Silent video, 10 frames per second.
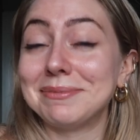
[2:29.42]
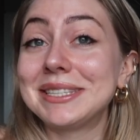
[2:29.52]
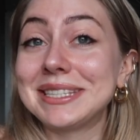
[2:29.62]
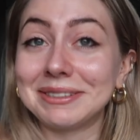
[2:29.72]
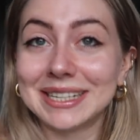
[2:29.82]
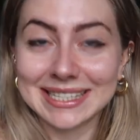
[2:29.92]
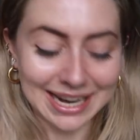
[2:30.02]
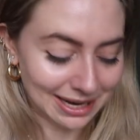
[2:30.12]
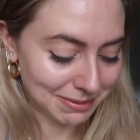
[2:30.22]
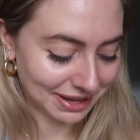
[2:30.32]
I I'm so
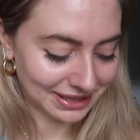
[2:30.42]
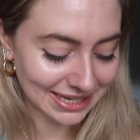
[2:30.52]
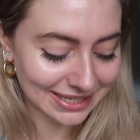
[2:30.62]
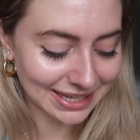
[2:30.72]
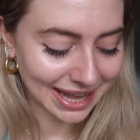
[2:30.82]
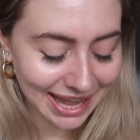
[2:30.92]
excited about these.